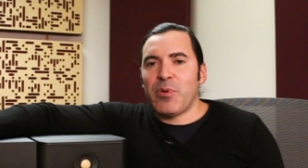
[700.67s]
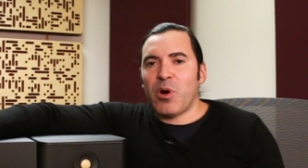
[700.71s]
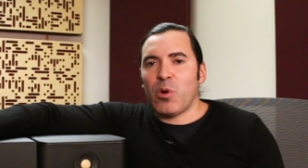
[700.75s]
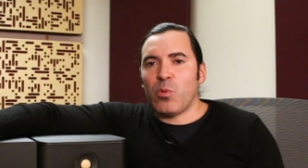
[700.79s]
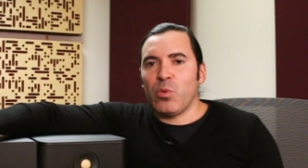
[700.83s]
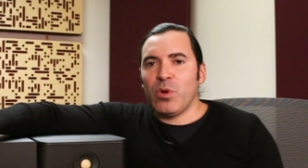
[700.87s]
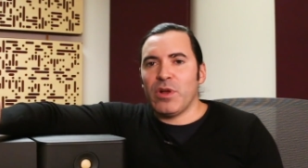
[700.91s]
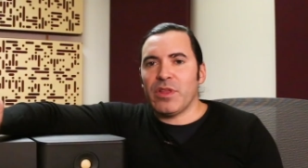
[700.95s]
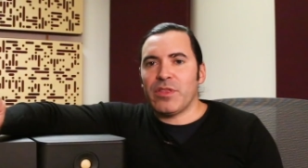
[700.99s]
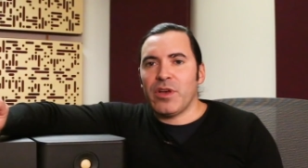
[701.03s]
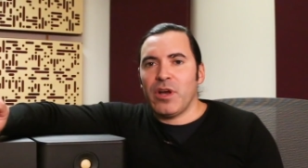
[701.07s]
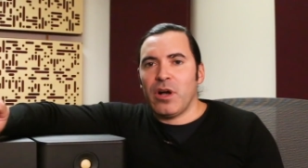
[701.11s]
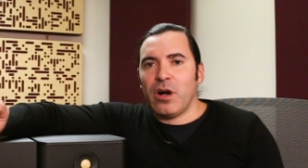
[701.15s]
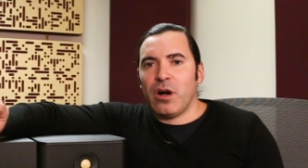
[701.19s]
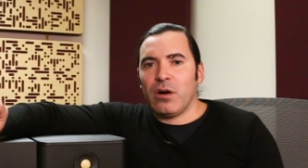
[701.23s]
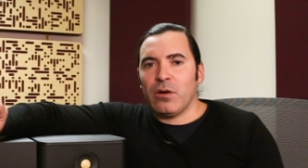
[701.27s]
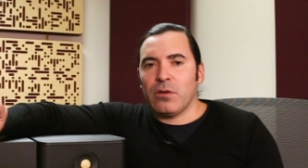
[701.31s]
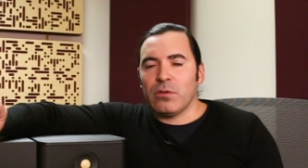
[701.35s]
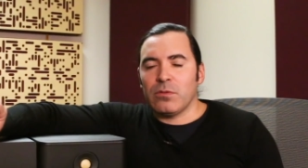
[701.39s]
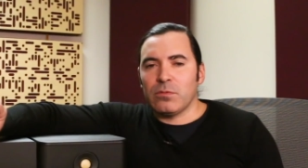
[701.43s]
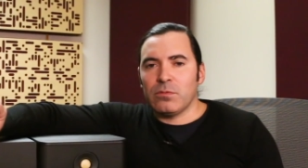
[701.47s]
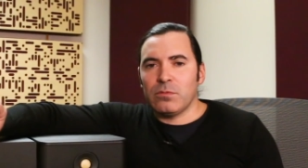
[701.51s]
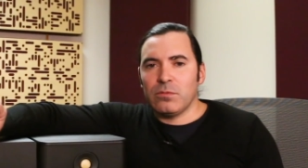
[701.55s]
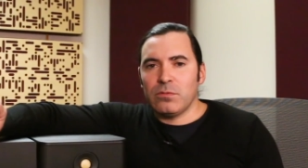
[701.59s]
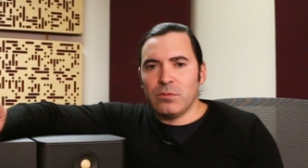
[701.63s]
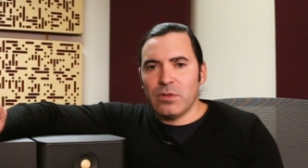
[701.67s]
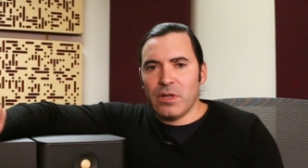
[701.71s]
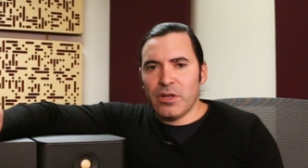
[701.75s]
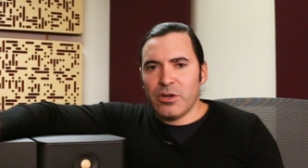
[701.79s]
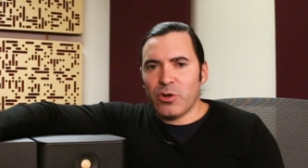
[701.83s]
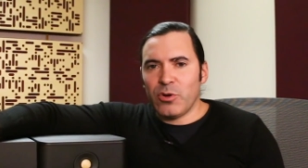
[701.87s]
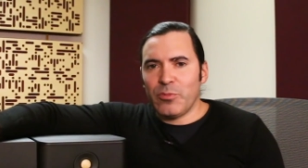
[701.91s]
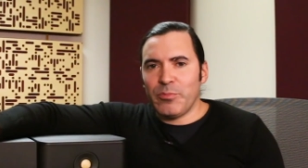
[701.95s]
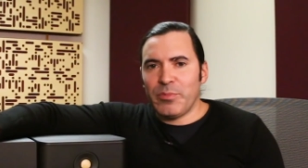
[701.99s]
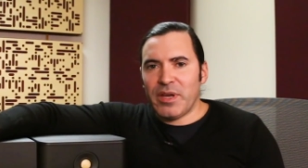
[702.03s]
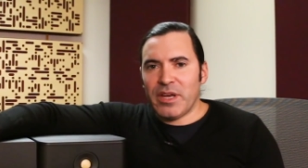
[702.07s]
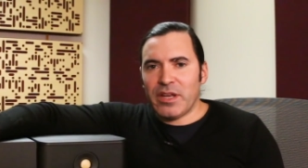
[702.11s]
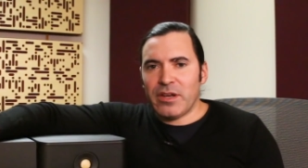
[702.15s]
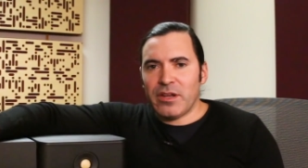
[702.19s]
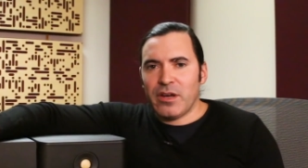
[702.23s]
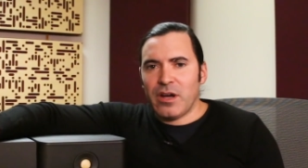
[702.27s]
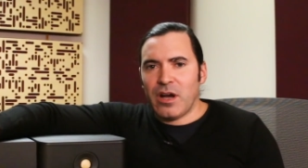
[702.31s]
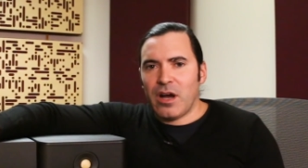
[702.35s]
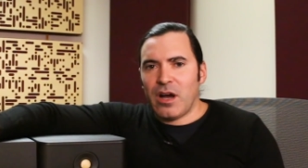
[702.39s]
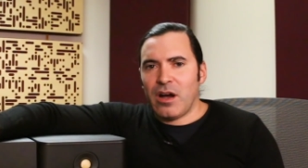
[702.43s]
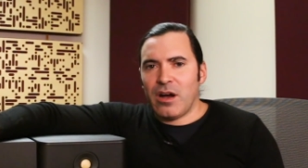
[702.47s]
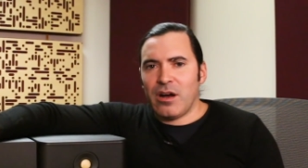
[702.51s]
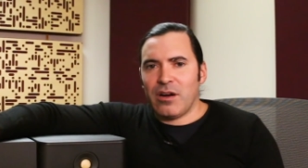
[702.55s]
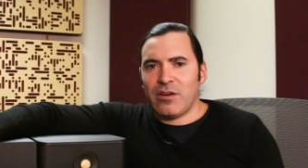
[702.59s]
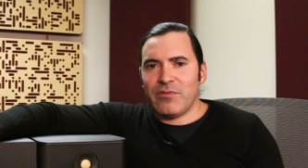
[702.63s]
But with a little bit
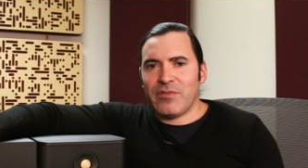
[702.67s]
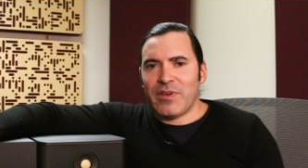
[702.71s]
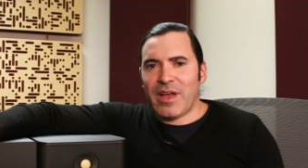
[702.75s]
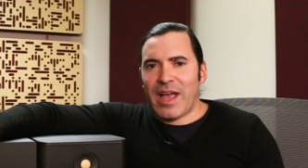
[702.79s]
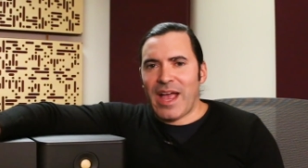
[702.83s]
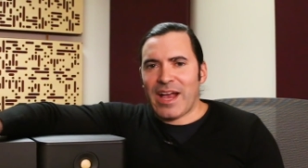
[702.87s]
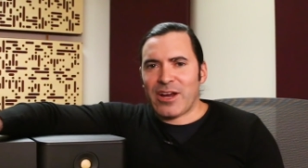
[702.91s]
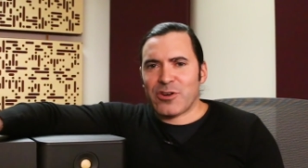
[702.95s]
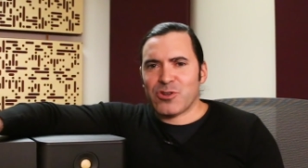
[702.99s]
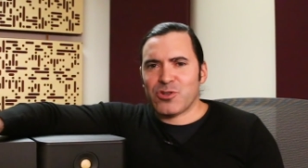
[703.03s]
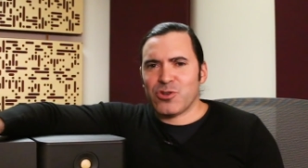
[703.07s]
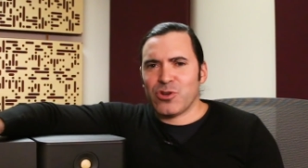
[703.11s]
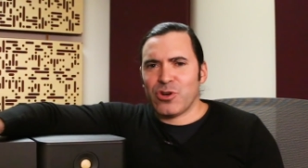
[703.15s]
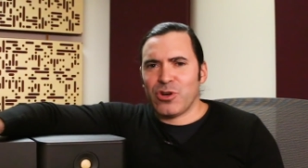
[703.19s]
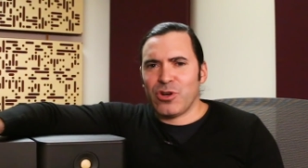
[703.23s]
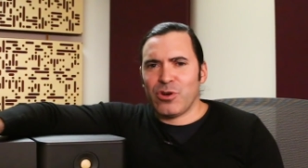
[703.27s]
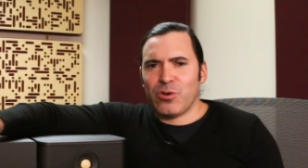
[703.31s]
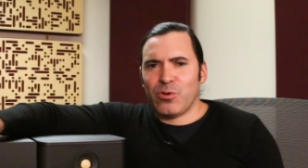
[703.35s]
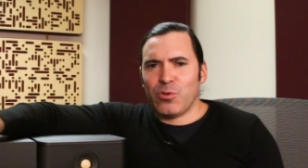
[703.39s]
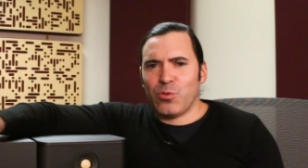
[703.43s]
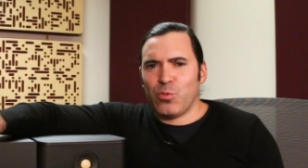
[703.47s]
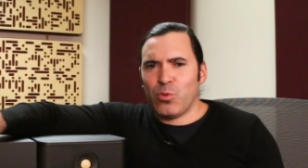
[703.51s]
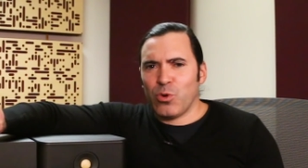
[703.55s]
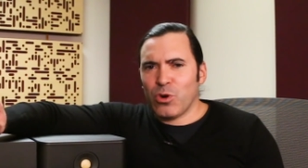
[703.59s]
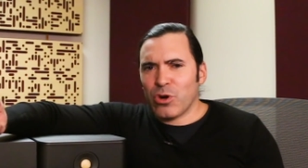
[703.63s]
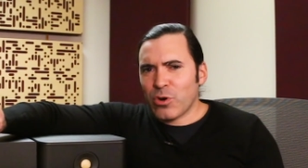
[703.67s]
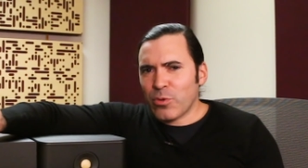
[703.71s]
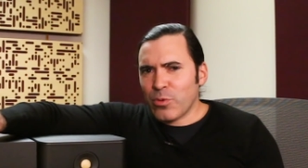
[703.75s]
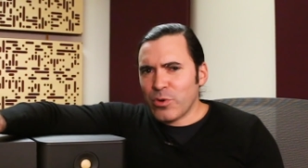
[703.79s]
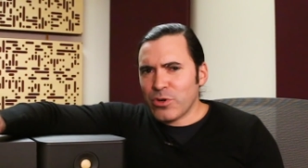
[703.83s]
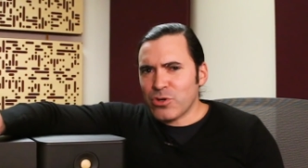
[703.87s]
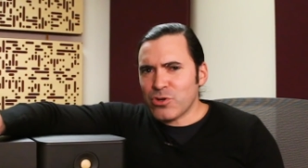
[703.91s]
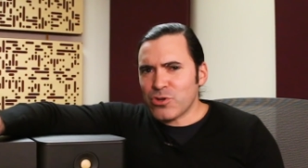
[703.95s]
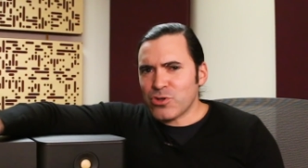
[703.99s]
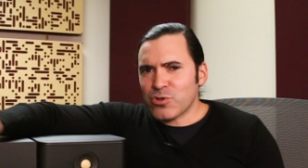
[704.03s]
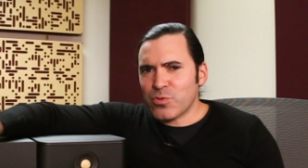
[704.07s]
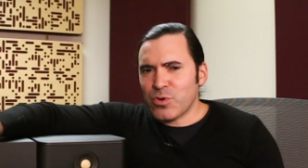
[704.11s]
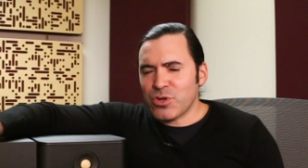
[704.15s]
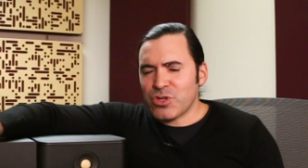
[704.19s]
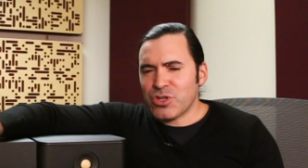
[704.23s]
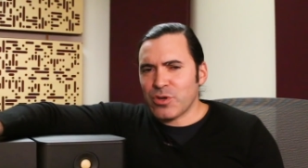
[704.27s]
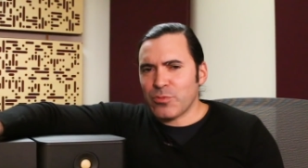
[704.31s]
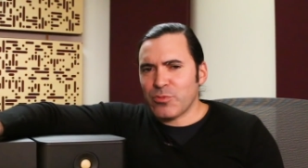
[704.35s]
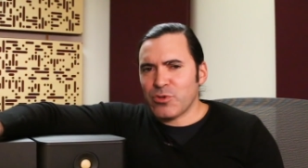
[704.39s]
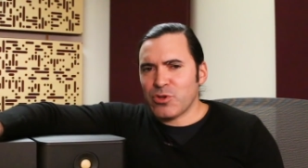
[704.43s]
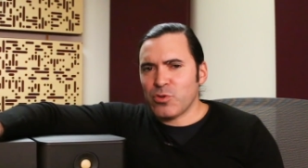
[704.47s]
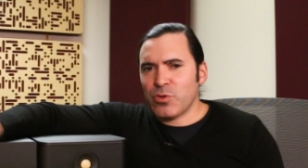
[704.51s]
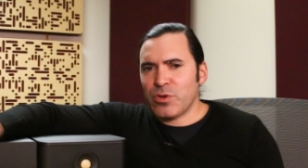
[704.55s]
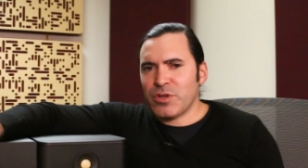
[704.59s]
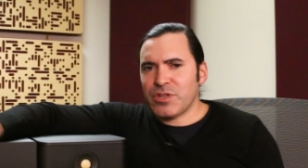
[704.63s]
of extra work when you're
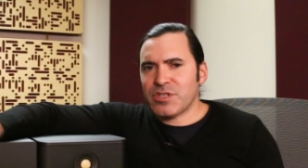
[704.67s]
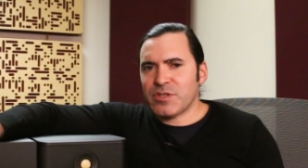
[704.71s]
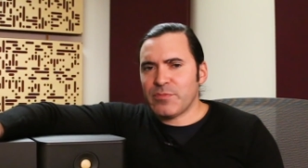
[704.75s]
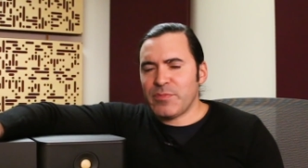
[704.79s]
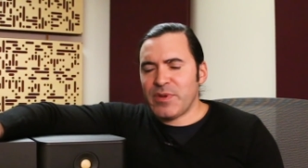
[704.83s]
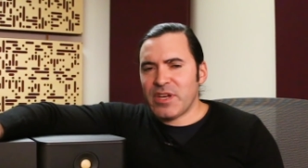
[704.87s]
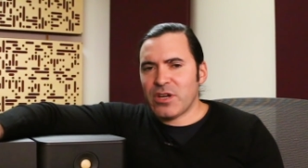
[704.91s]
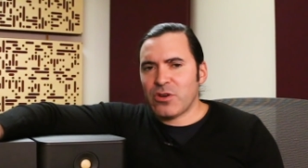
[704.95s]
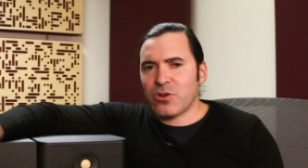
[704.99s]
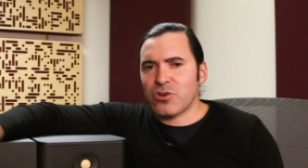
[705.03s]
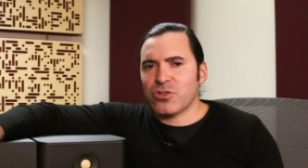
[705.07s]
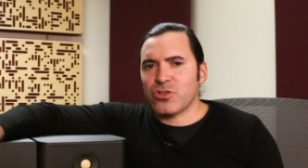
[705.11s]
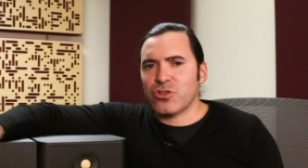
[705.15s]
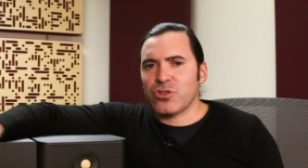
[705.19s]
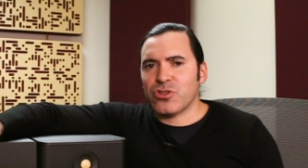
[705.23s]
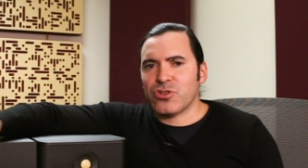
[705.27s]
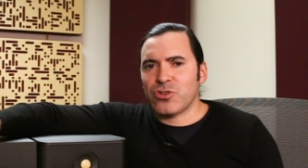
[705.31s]
switching between speakers,